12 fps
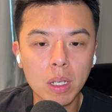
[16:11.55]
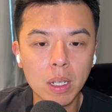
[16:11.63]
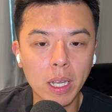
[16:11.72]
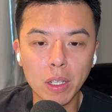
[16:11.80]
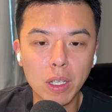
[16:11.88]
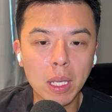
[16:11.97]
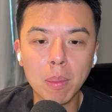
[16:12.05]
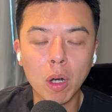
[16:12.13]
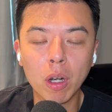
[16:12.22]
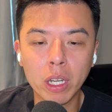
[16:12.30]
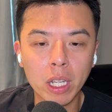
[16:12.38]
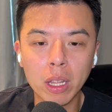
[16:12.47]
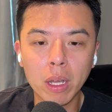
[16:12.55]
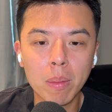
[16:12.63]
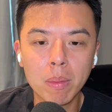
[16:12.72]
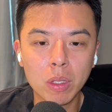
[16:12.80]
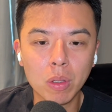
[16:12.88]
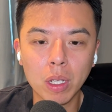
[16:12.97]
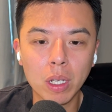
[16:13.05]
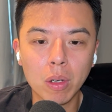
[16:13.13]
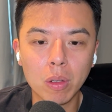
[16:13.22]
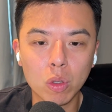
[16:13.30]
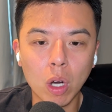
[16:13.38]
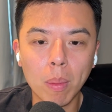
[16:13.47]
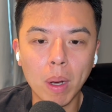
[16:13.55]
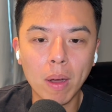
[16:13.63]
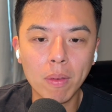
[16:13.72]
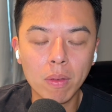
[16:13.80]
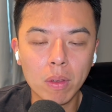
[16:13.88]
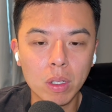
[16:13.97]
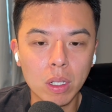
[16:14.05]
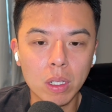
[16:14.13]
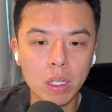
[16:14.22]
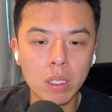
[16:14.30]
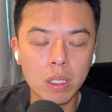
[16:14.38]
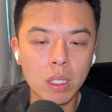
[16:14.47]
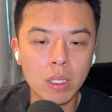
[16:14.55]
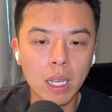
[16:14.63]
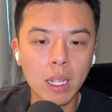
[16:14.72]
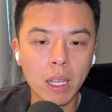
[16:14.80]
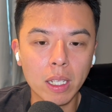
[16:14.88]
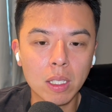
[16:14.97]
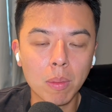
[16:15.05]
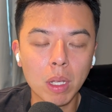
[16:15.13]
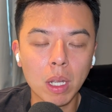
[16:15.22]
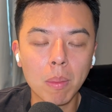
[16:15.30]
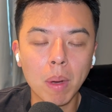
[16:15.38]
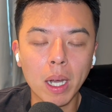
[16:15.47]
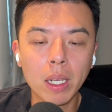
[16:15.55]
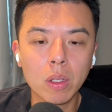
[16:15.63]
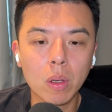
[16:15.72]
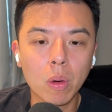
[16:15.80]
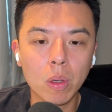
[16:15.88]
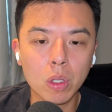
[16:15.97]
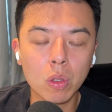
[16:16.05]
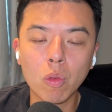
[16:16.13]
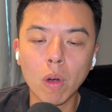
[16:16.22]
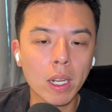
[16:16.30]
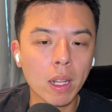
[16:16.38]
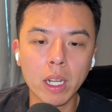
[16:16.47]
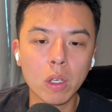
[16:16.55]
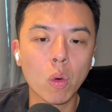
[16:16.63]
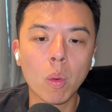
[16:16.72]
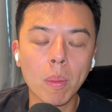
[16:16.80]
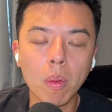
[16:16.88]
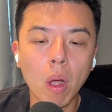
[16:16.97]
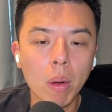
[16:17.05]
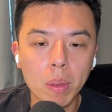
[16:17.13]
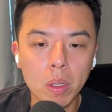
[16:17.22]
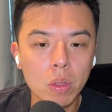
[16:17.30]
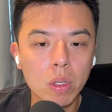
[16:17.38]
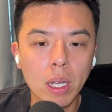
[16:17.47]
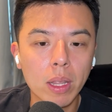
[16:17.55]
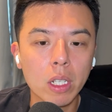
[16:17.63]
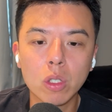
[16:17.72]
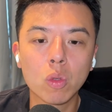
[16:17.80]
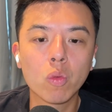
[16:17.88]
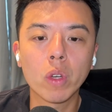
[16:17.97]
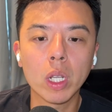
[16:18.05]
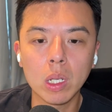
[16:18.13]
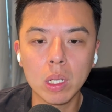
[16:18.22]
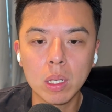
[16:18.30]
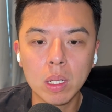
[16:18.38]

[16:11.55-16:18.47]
Like you keep hooking them so they don't drop off. Is that like something in mind, or do you write it like a normal blog post and then just read it?